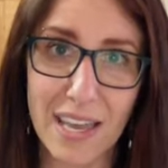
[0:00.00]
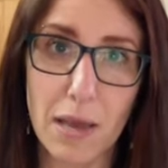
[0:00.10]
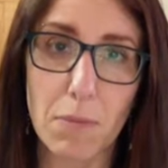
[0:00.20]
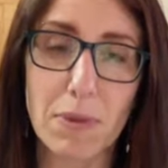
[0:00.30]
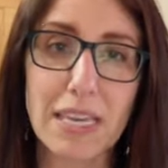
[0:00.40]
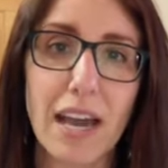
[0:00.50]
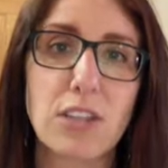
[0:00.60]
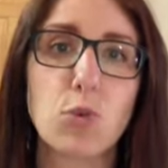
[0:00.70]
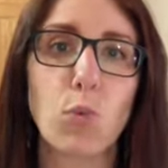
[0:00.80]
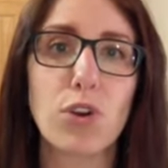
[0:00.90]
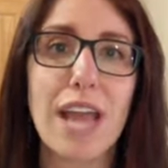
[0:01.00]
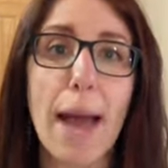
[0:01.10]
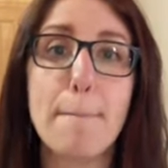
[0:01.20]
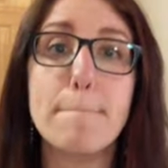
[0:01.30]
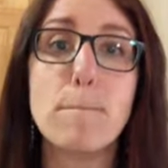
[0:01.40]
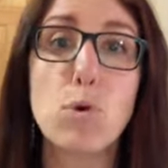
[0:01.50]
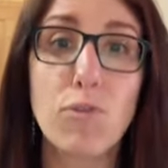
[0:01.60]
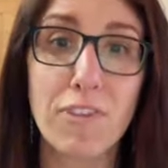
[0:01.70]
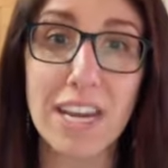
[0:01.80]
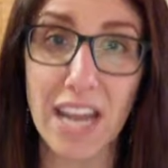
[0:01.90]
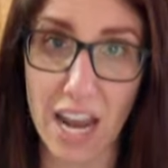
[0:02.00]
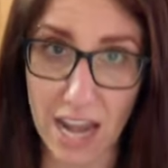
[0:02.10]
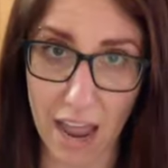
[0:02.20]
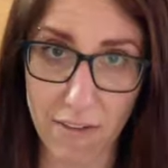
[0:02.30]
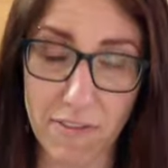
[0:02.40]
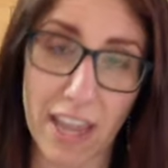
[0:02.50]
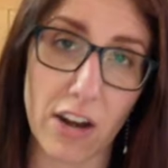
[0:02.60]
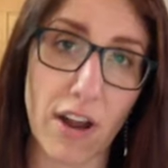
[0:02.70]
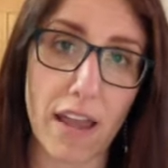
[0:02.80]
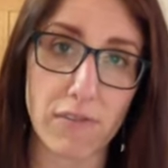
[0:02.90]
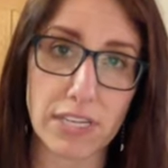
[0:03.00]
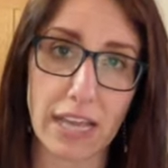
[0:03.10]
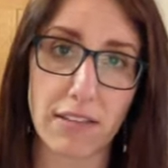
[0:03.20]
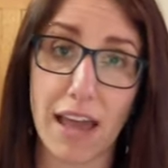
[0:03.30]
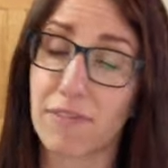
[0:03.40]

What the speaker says: because we're not moving enough in our everyday life.